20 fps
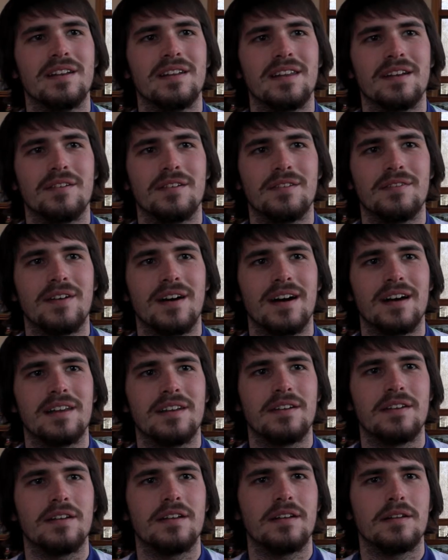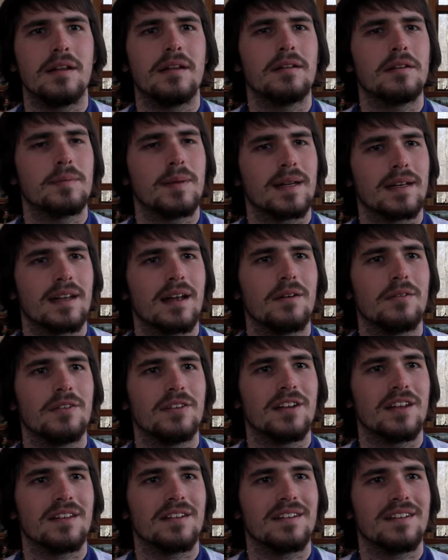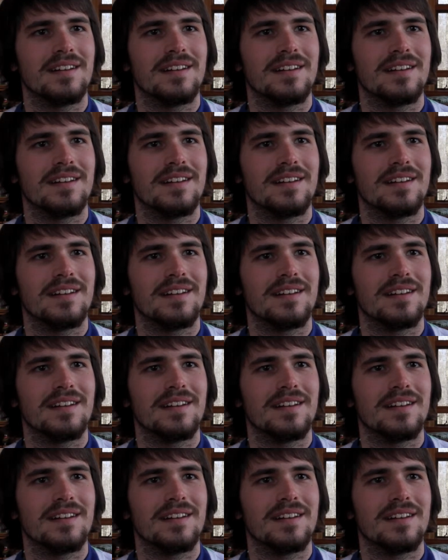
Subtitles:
that we find in spending time with each other.